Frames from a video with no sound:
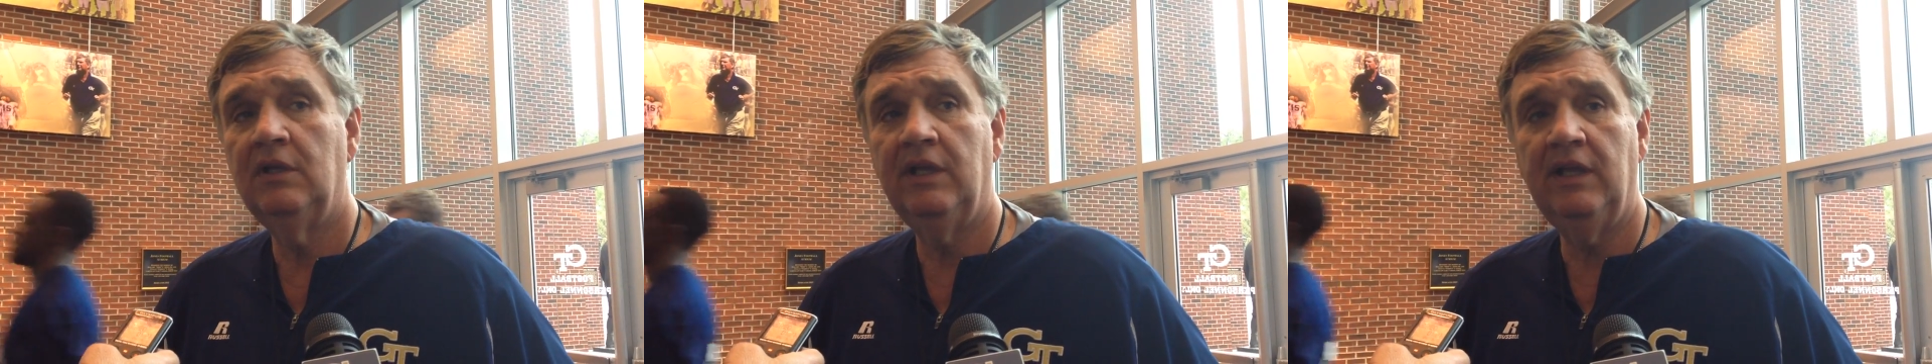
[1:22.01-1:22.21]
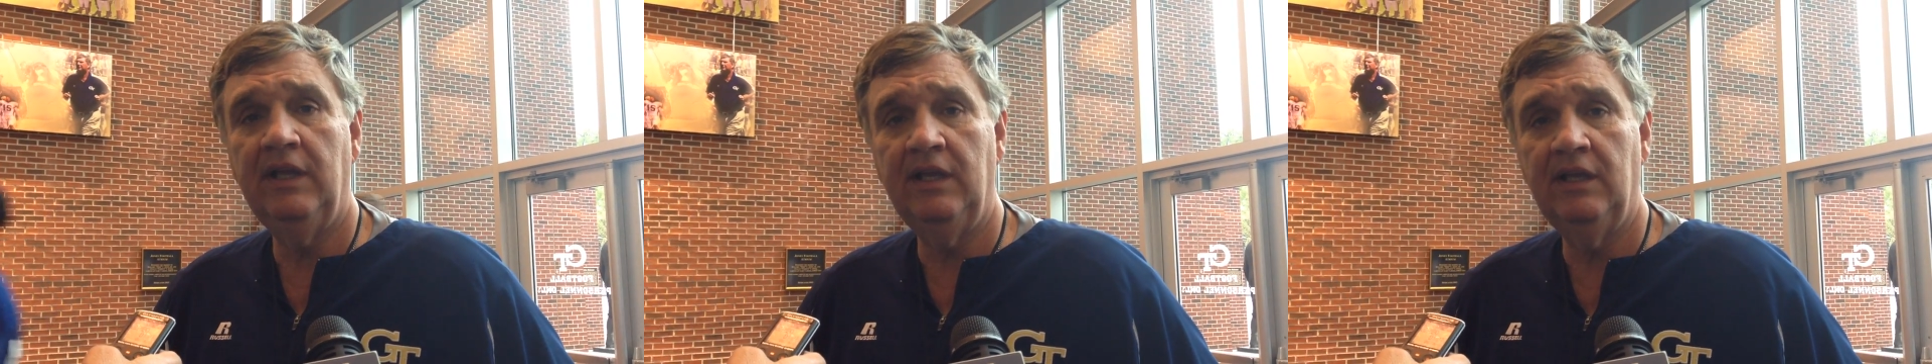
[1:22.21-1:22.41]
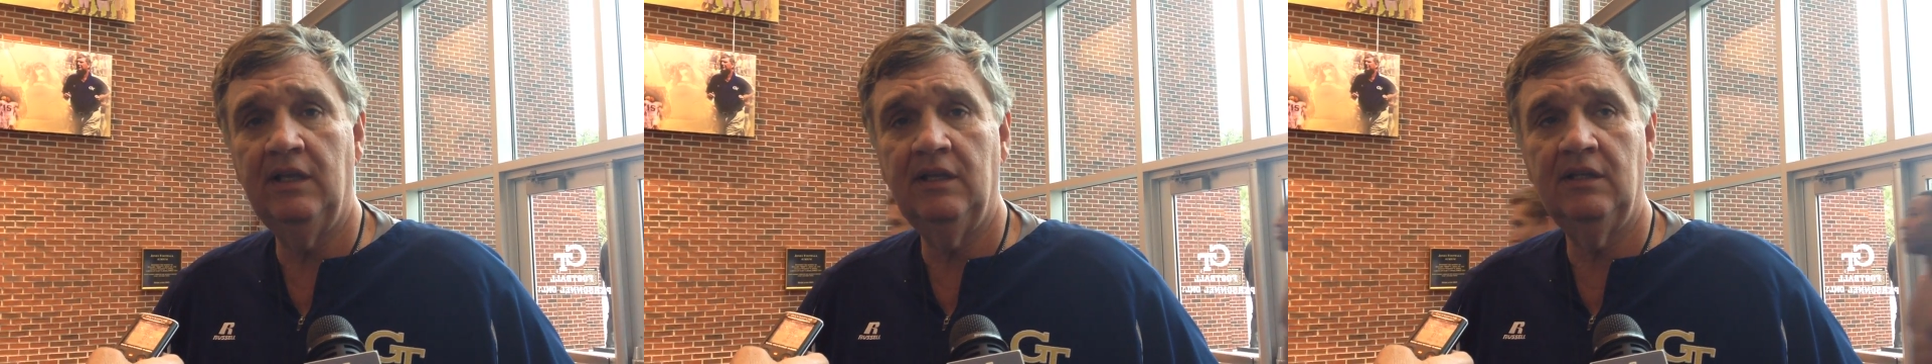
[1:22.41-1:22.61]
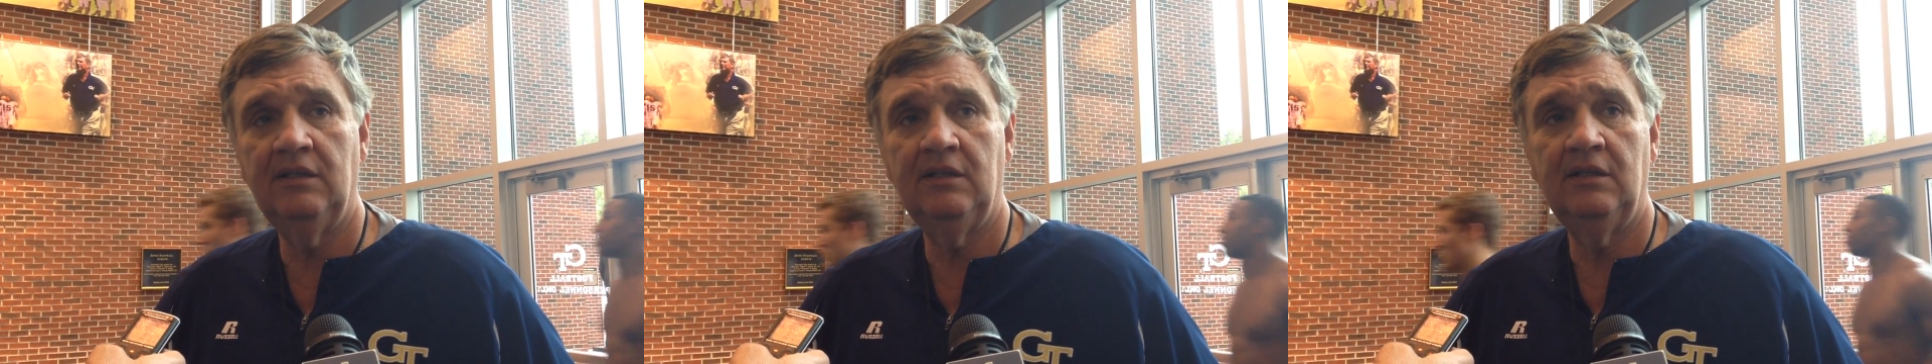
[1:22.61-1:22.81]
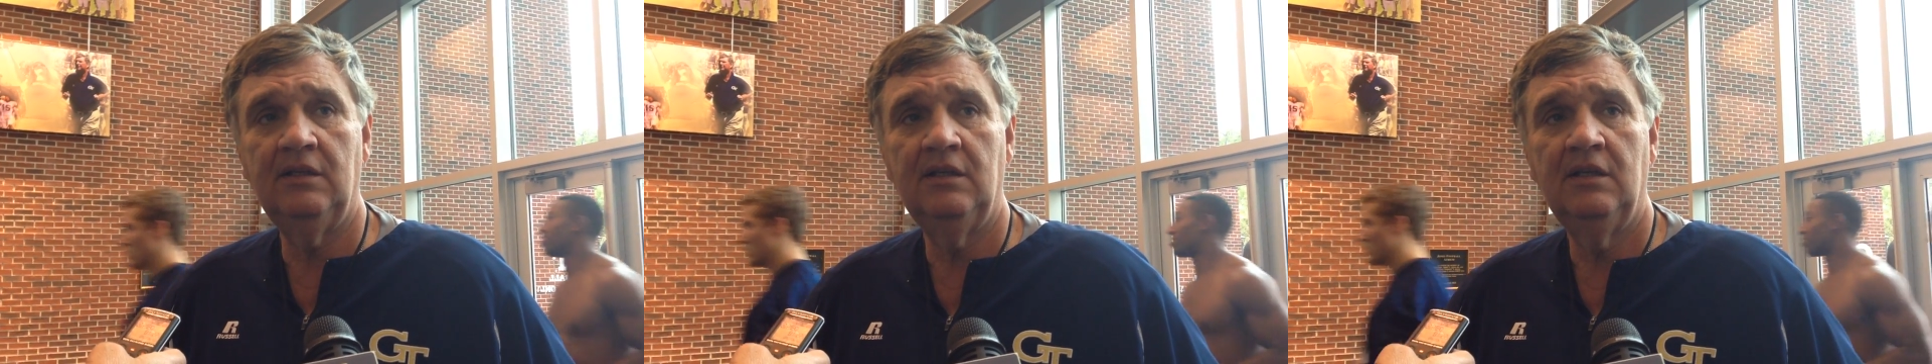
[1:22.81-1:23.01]

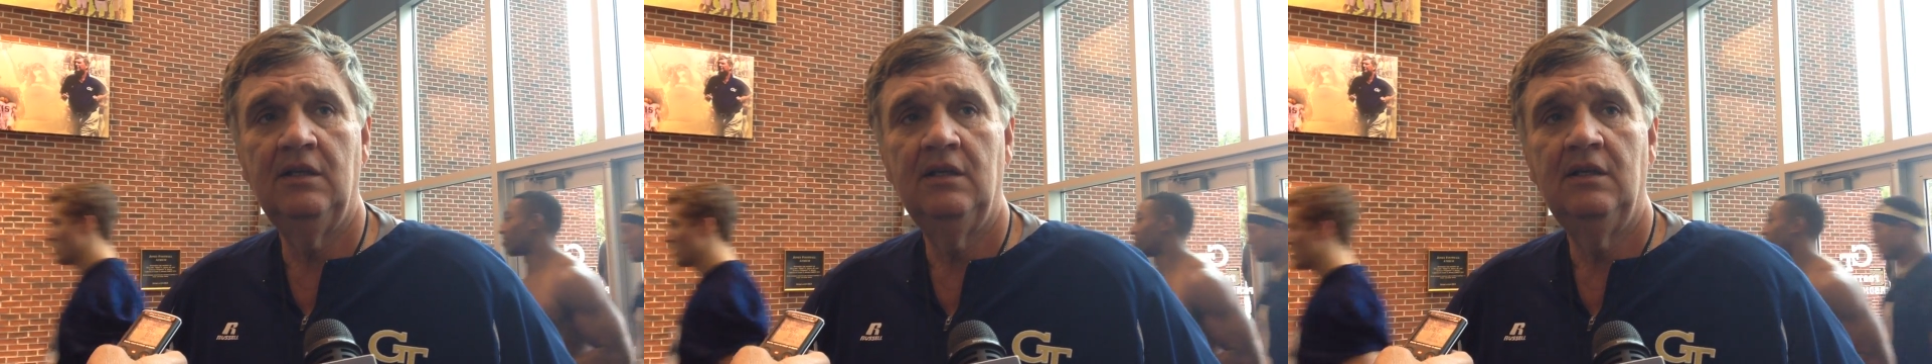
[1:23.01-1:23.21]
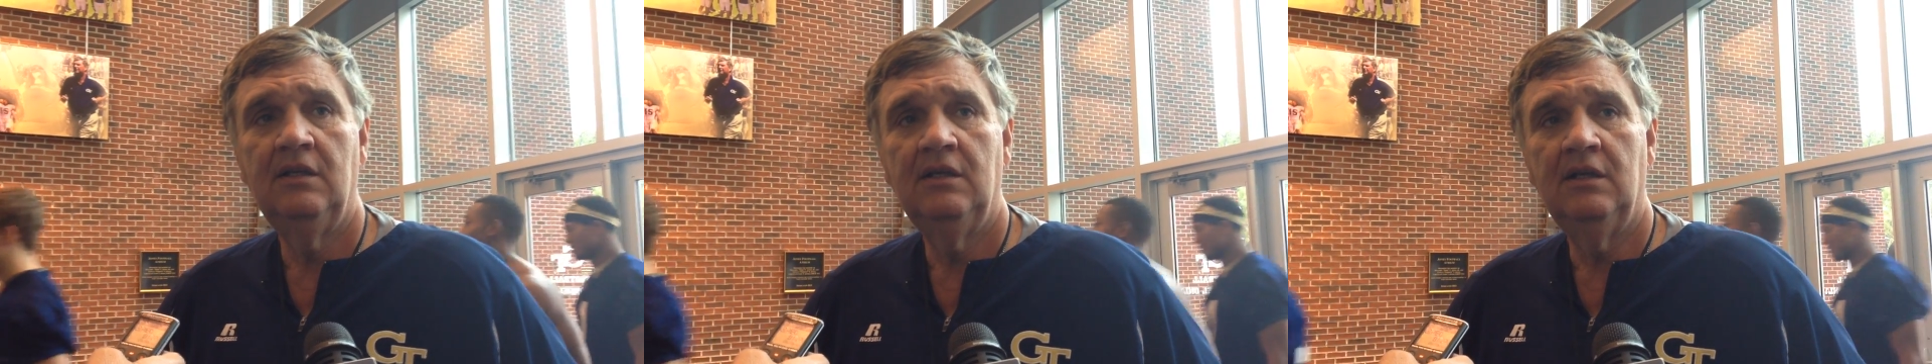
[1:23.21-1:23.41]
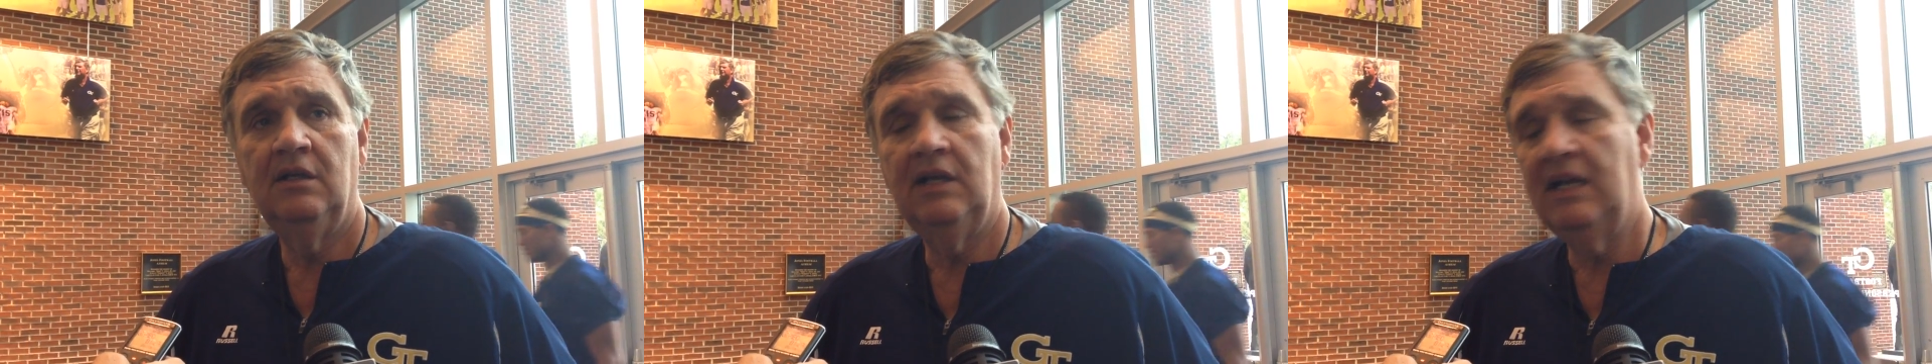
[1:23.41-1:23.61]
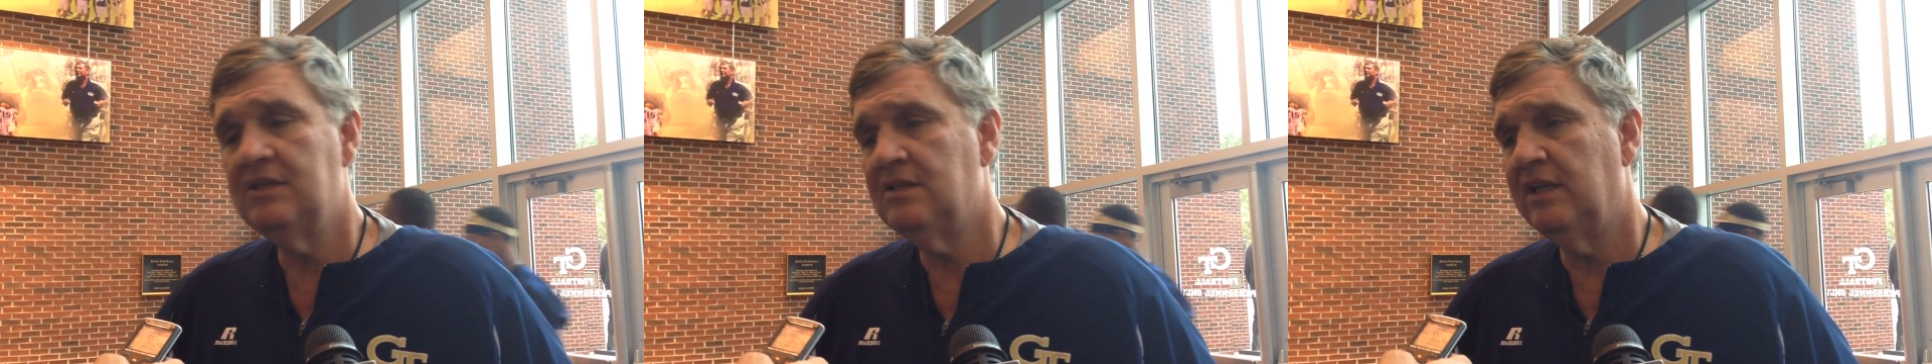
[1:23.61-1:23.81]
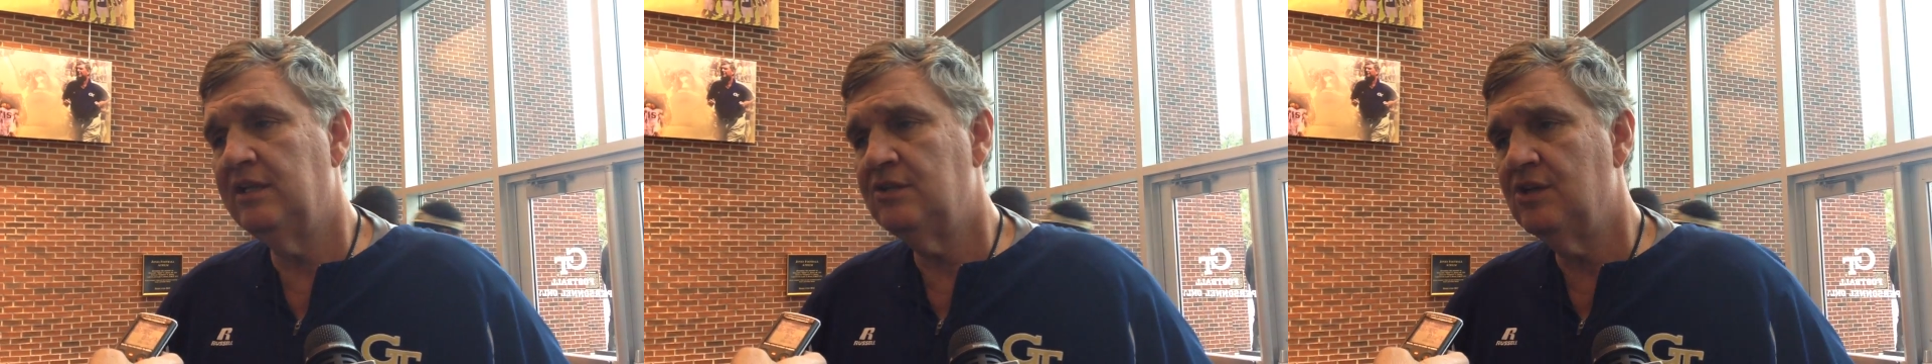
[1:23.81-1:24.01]
and
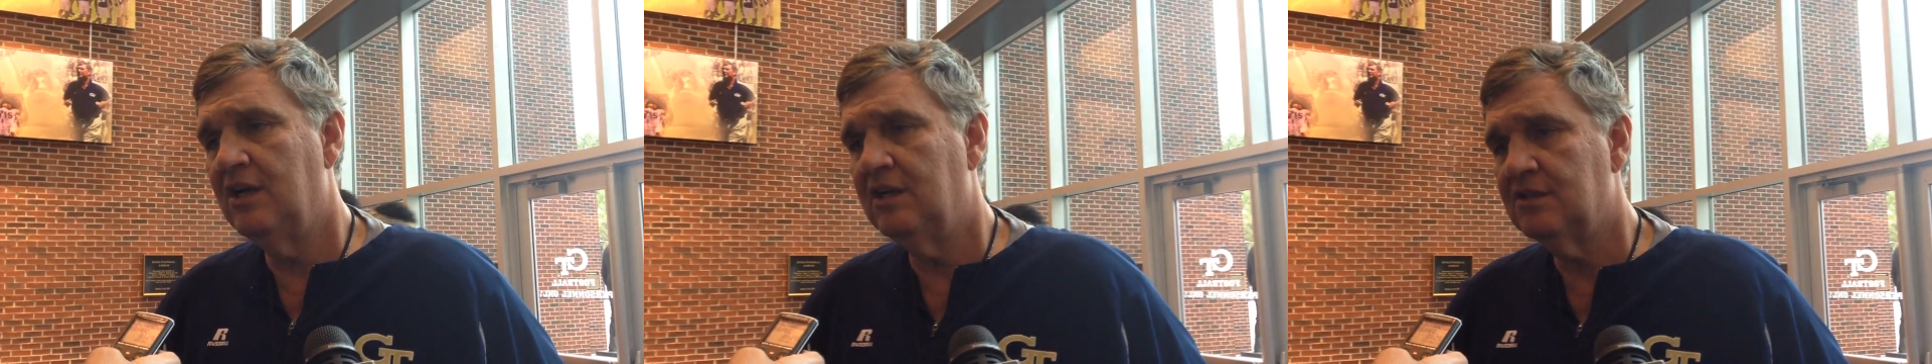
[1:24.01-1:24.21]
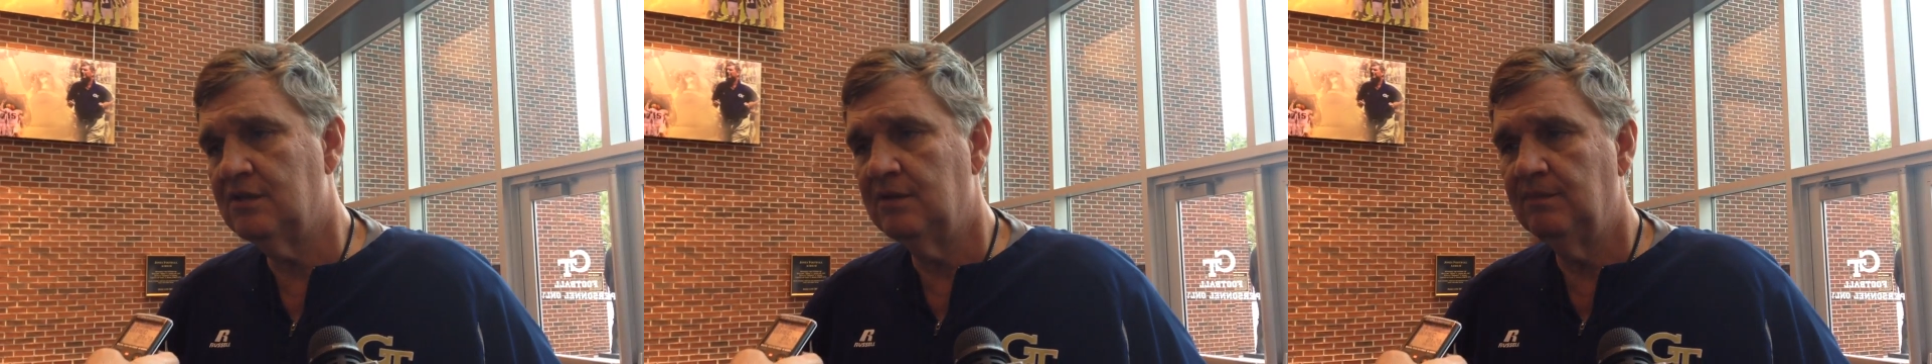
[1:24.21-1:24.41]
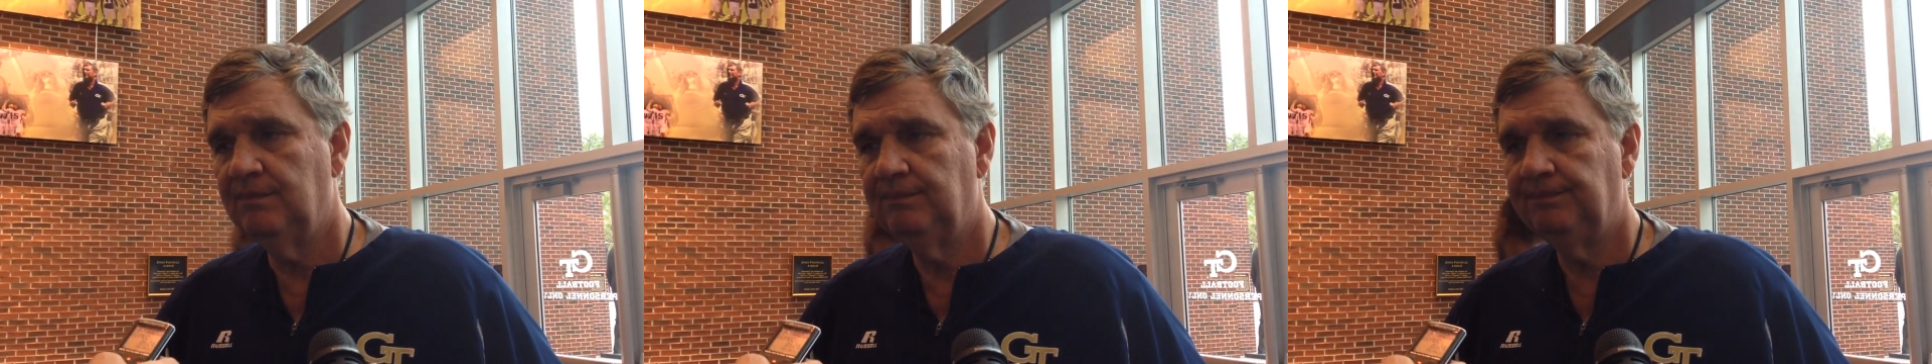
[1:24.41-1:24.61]
Isaiah Johnson.